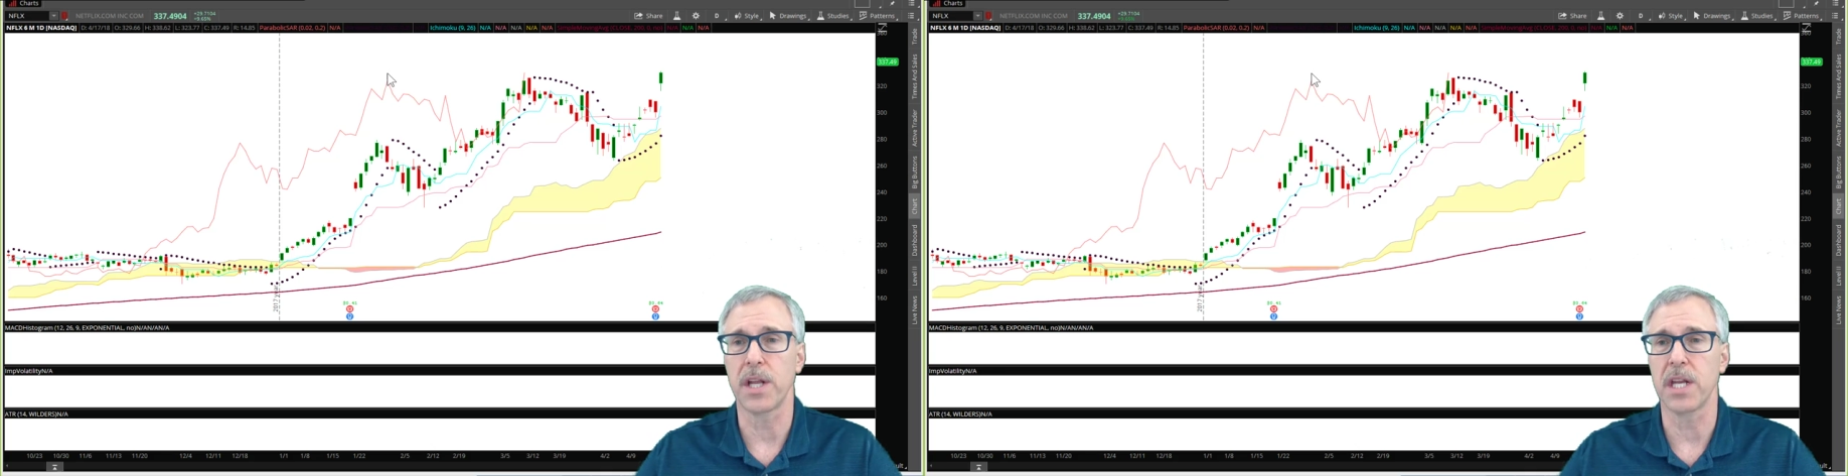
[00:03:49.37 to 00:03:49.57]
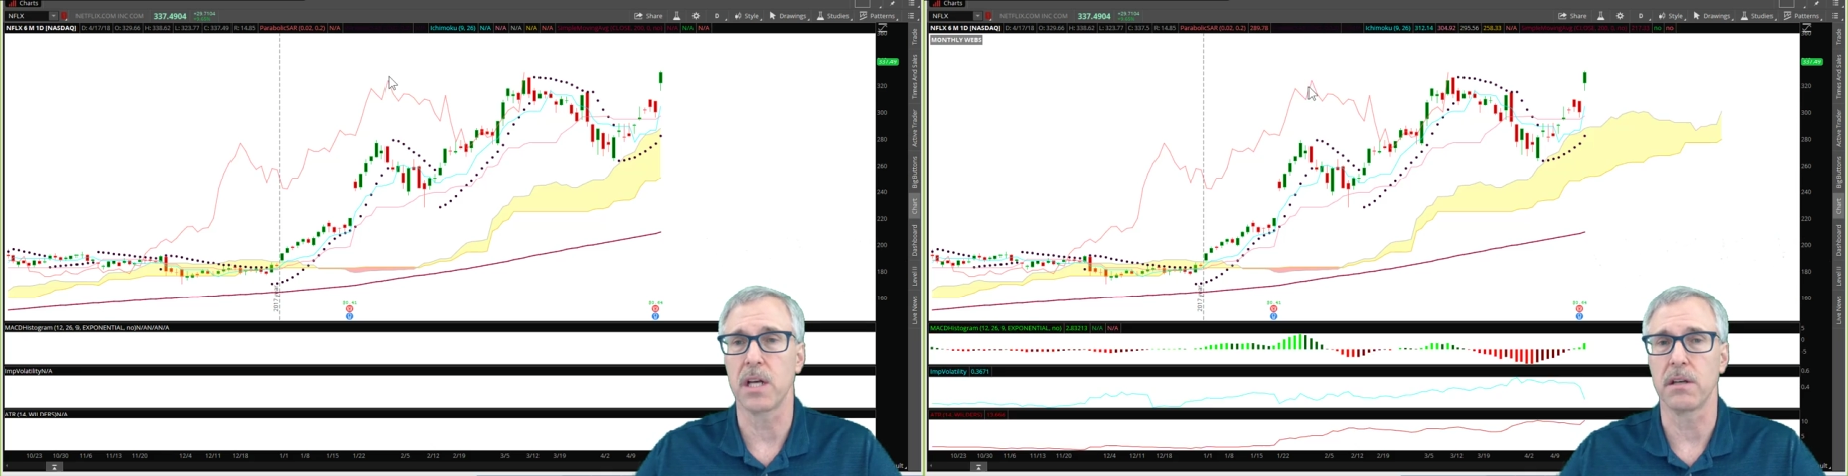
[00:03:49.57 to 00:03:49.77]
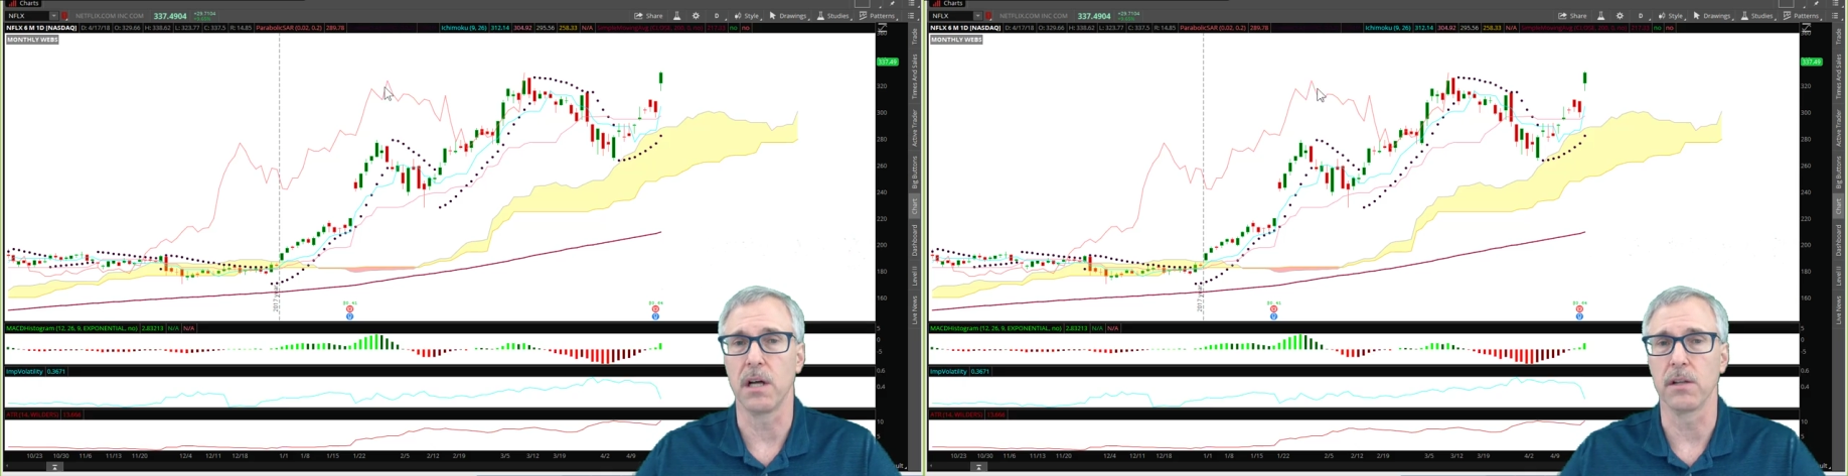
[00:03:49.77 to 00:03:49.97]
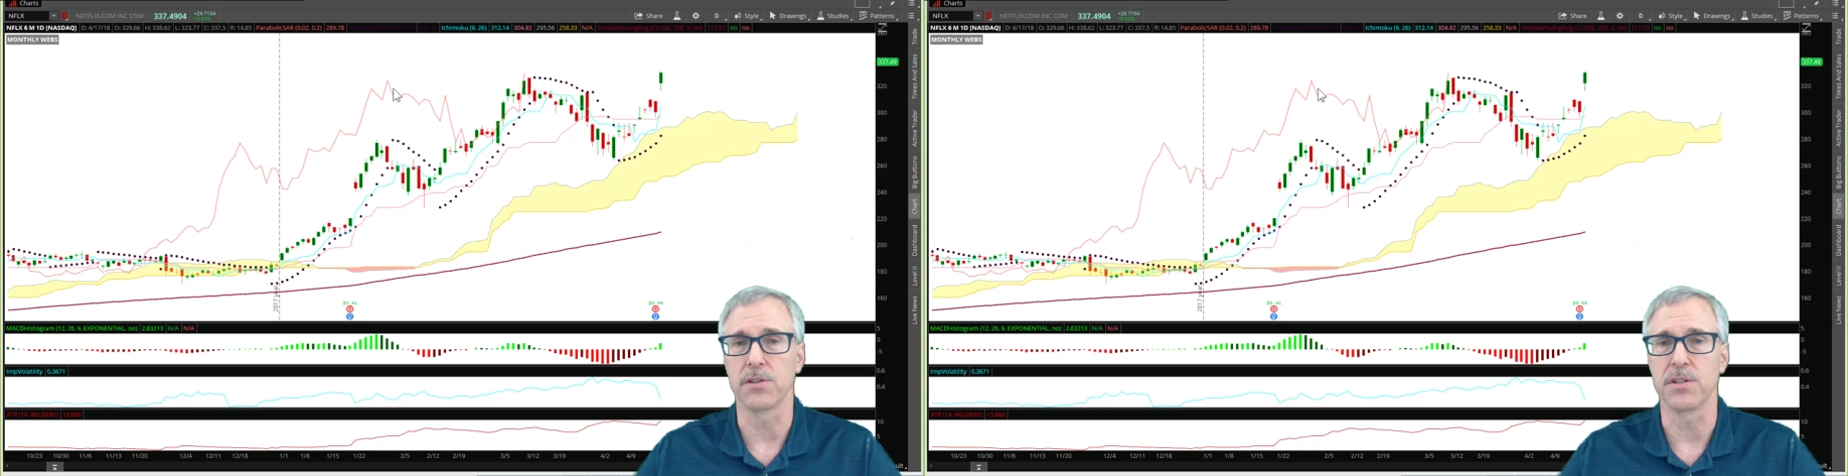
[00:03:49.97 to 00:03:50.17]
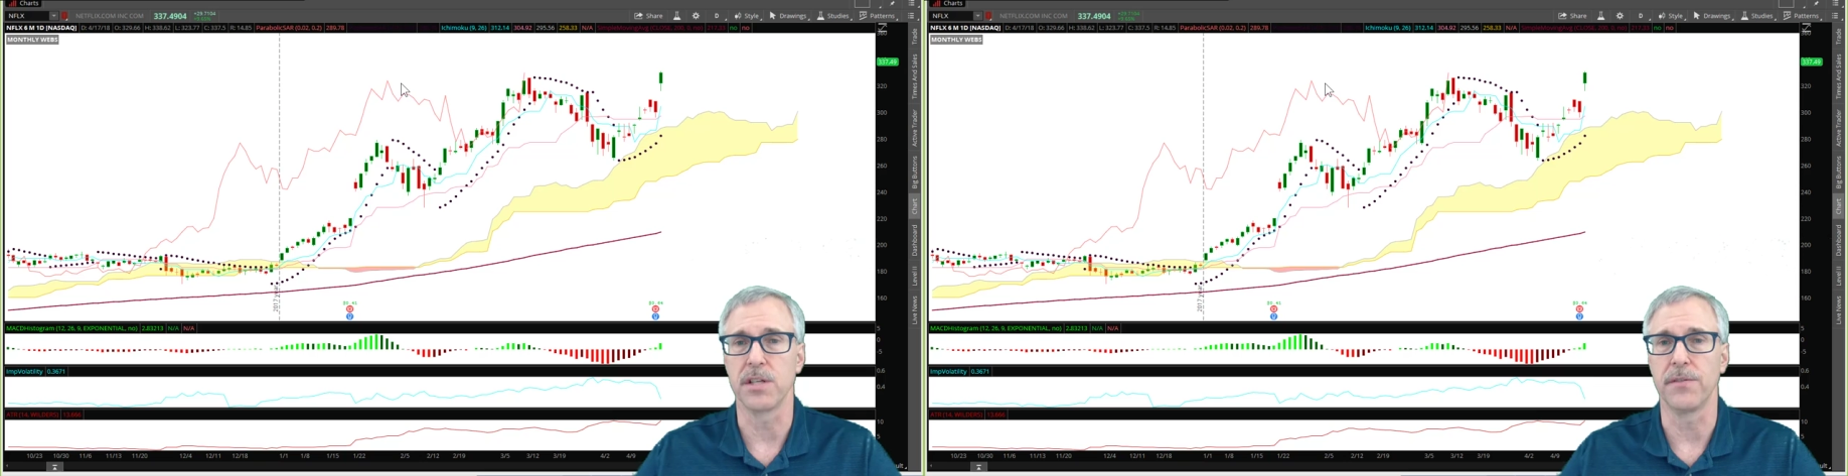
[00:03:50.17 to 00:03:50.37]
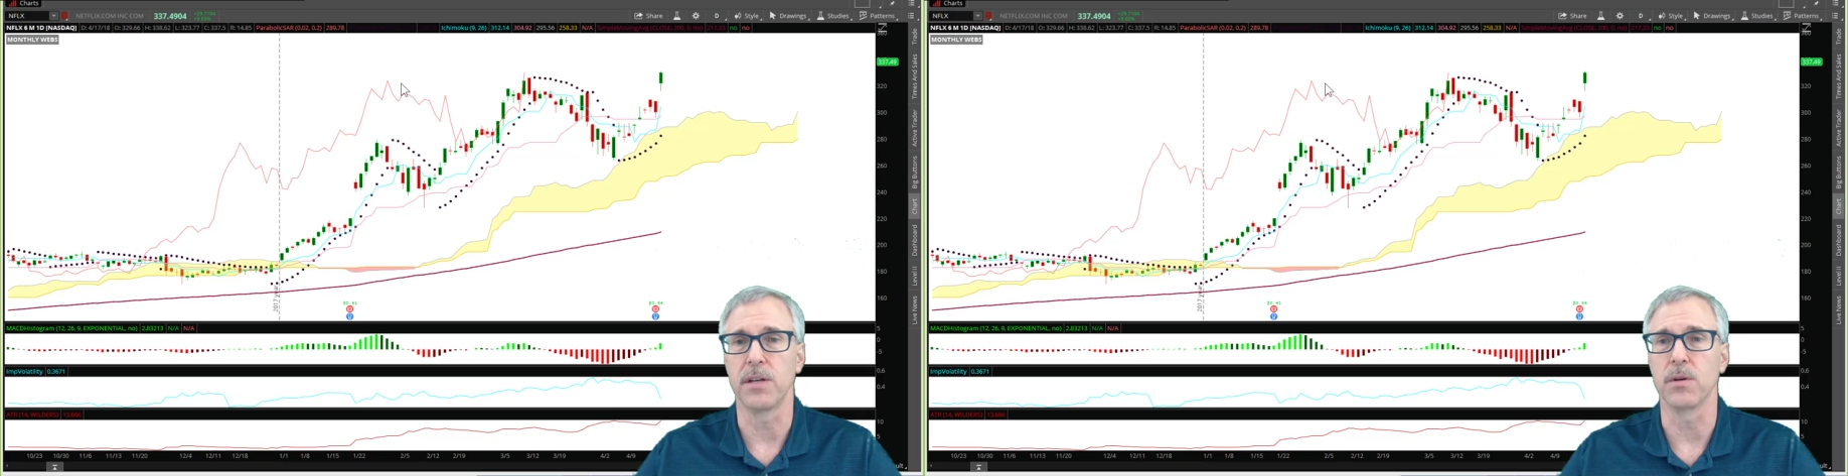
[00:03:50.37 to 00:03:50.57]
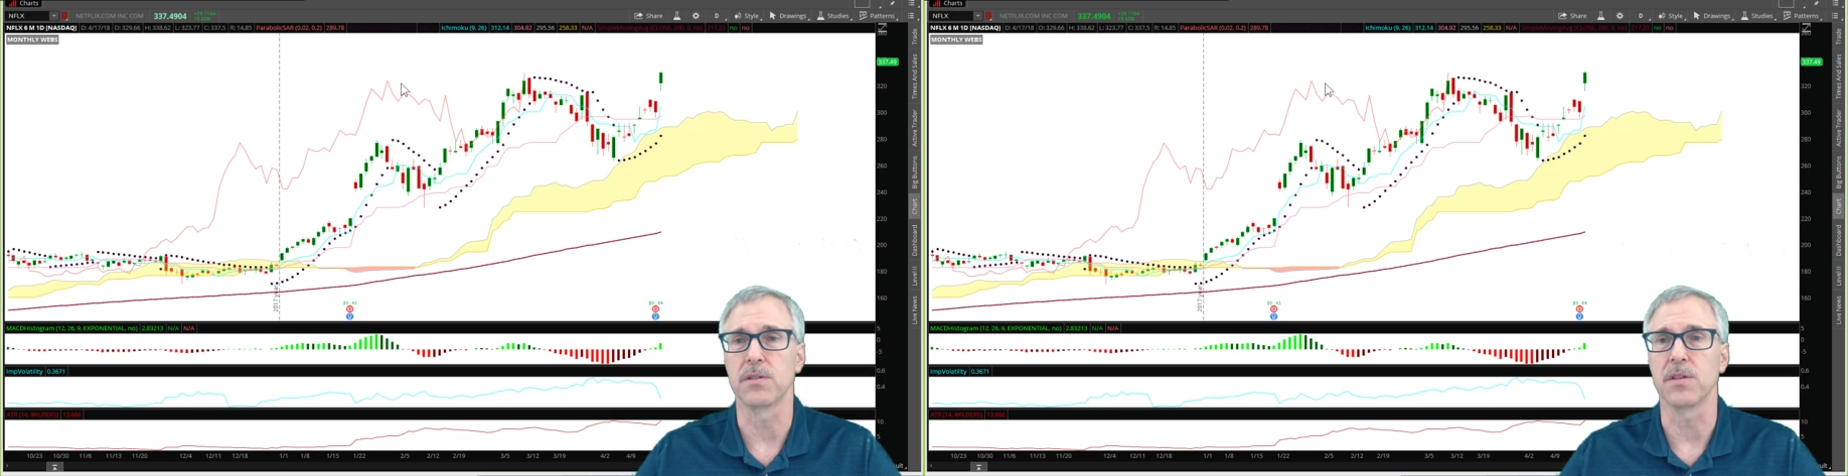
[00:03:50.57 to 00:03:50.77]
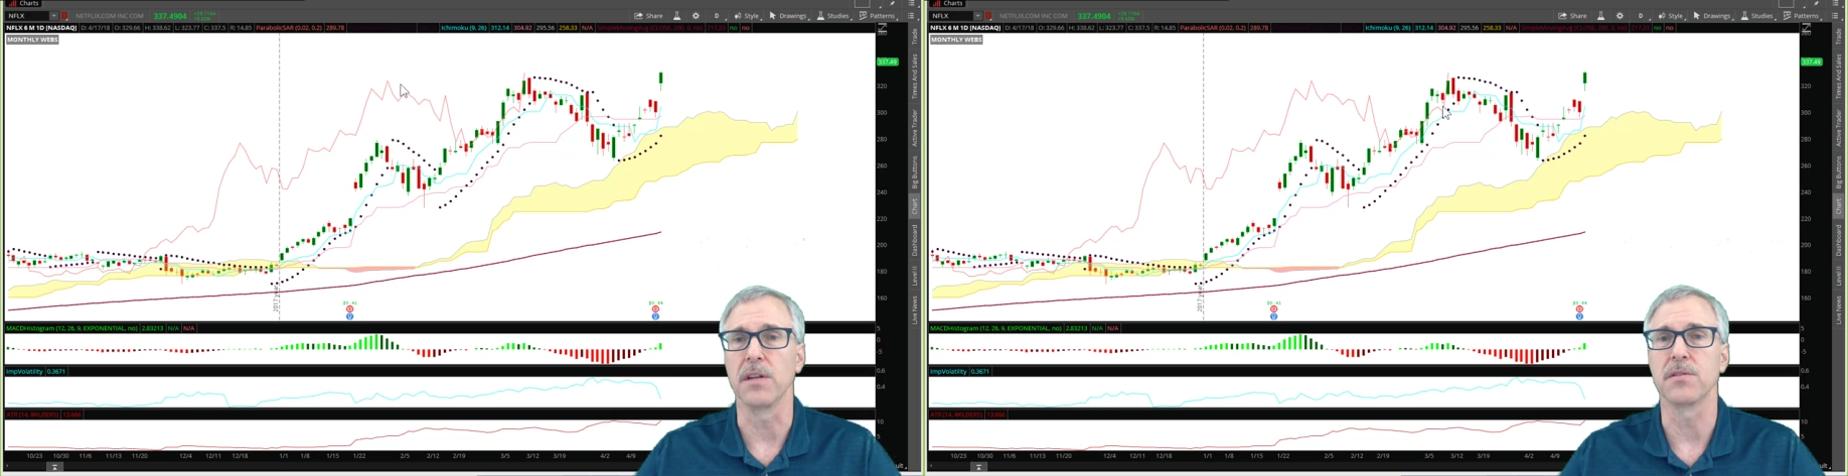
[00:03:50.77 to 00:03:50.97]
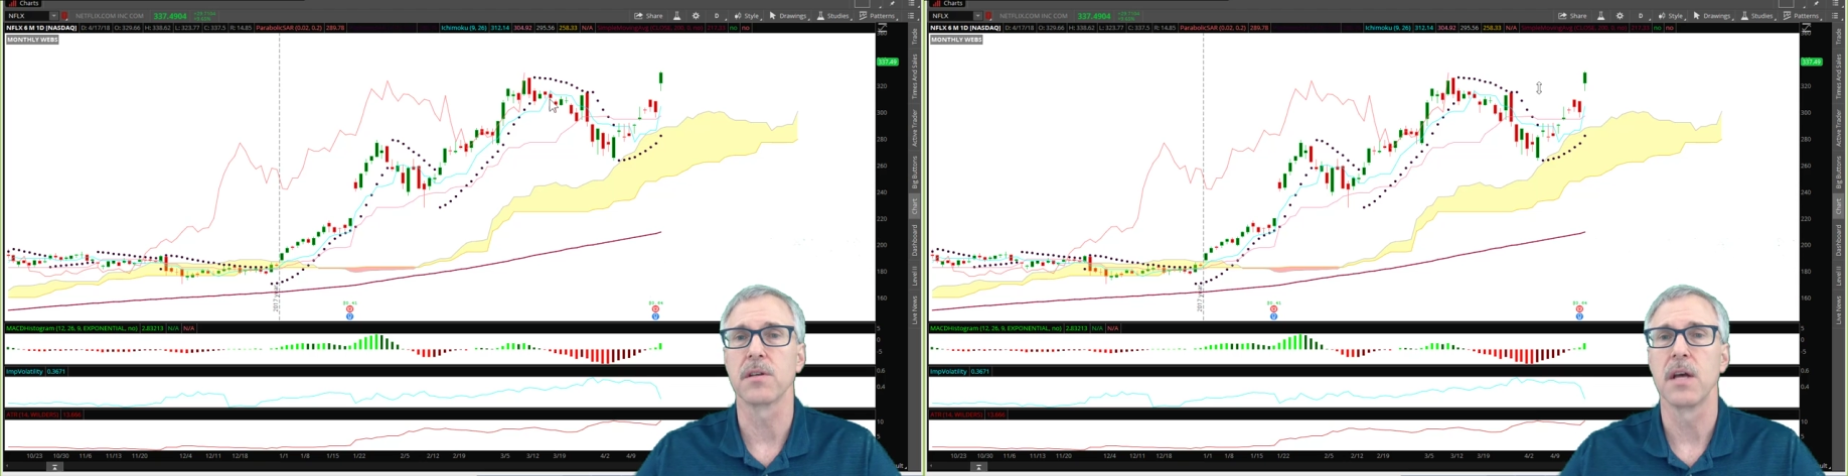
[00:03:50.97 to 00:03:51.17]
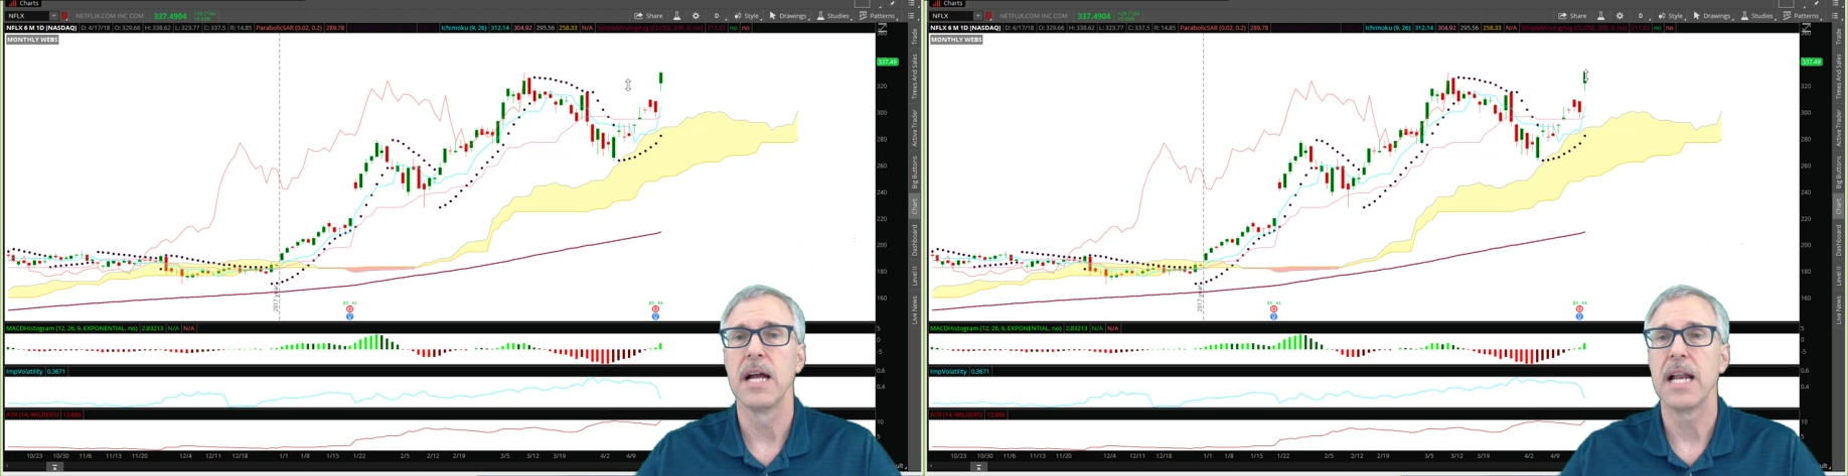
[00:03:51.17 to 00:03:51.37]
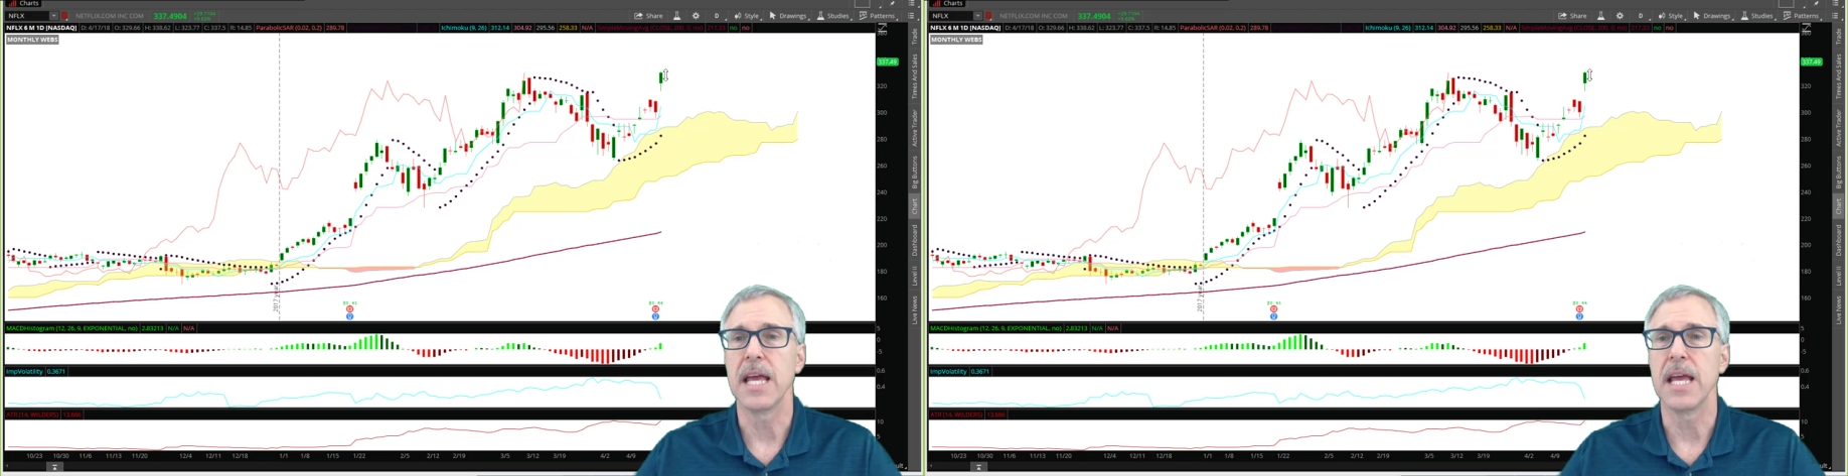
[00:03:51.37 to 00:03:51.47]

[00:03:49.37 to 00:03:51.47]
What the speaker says: $29.71.